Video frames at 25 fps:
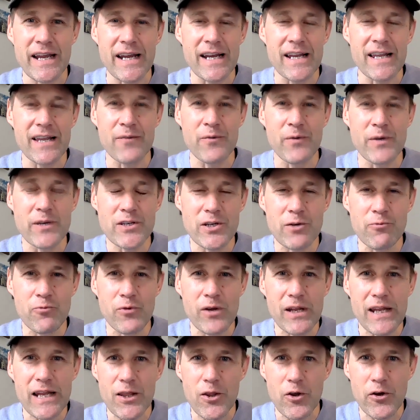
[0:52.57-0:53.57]
And we should
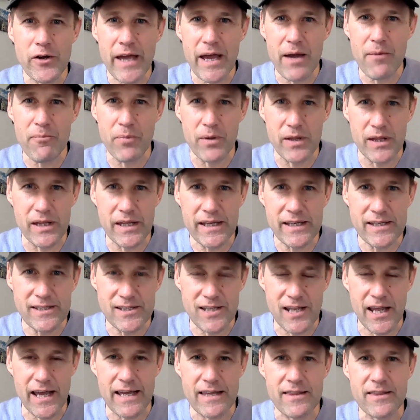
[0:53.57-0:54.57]
really look at
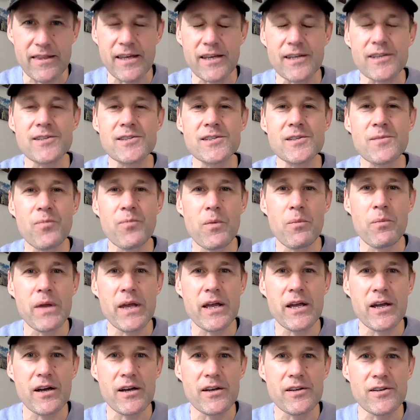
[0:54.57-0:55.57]
Belize like this
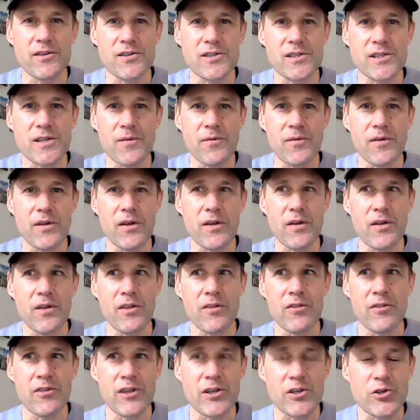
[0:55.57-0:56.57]
because
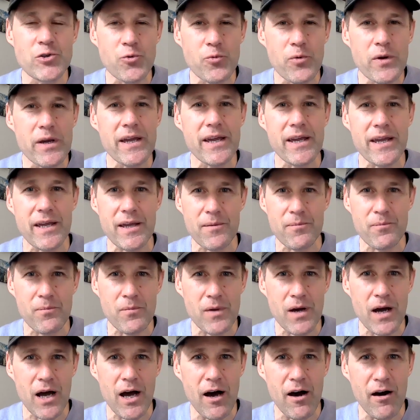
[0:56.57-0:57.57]
the
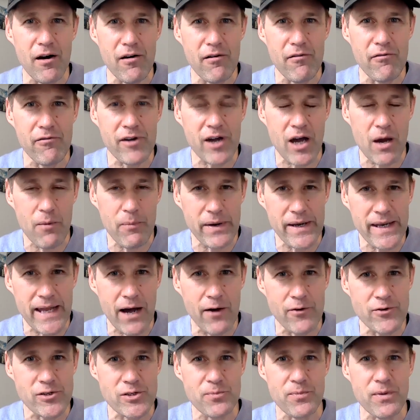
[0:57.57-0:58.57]
dream of coming
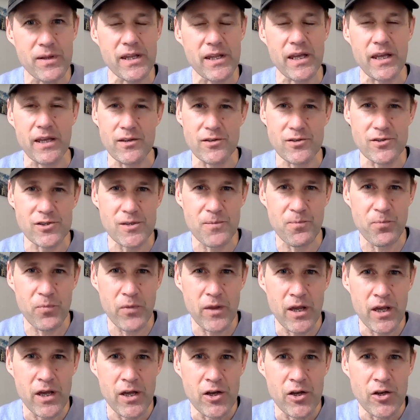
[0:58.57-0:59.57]
down to Belize
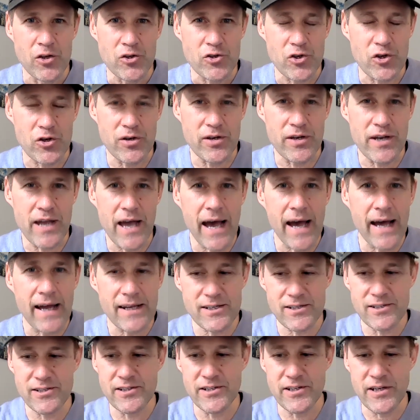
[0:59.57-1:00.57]
should
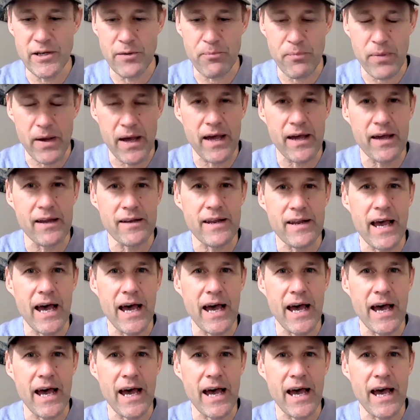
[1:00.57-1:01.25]
not depend